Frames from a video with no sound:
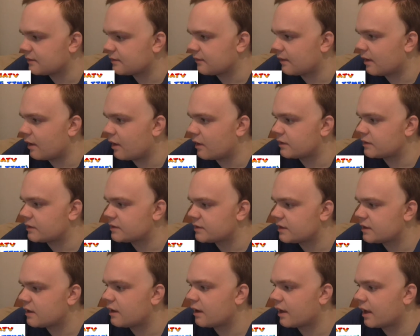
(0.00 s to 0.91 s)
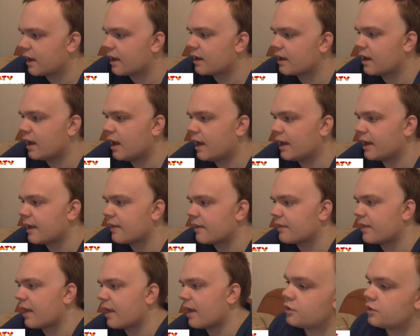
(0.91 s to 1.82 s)
are earned. Okay, I
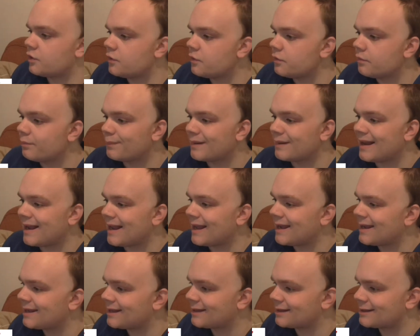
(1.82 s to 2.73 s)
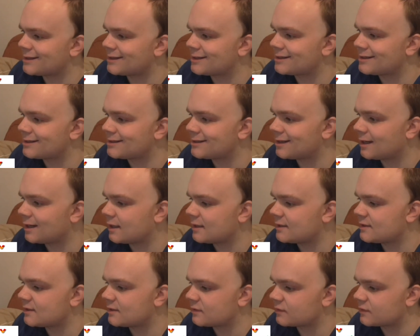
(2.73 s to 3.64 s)
get that. New playlist
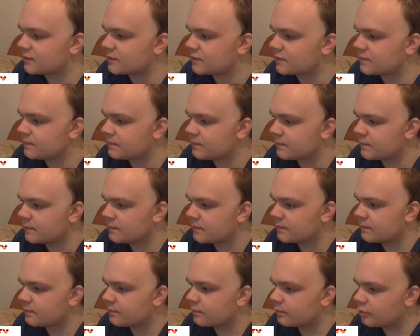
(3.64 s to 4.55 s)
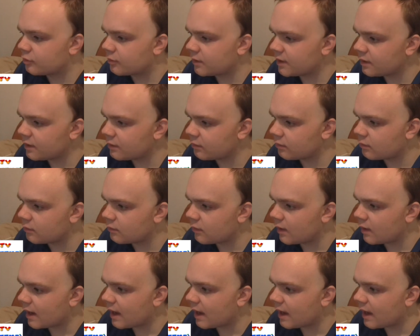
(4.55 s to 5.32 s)
titles. Prequel